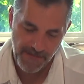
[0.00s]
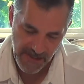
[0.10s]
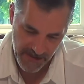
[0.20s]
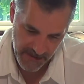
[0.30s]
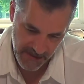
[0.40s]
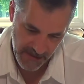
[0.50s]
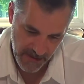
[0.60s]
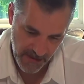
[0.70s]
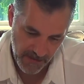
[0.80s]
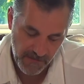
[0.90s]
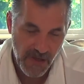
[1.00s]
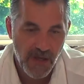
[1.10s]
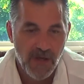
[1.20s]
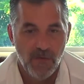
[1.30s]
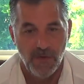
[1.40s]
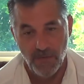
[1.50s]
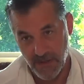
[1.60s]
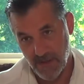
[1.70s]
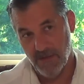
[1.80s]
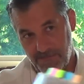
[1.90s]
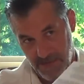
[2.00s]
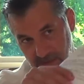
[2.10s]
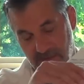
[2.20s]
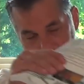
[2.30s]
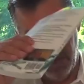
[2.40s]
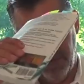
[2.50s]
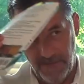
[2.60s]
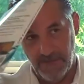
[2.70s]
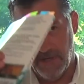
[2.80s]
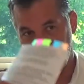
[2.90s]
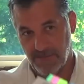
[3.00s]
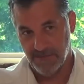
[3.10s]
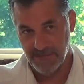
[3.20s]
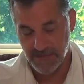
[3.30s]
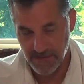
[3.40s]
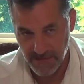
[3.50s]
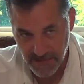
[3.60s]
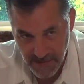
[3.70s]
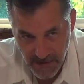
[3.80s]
And then we went up a few levels, and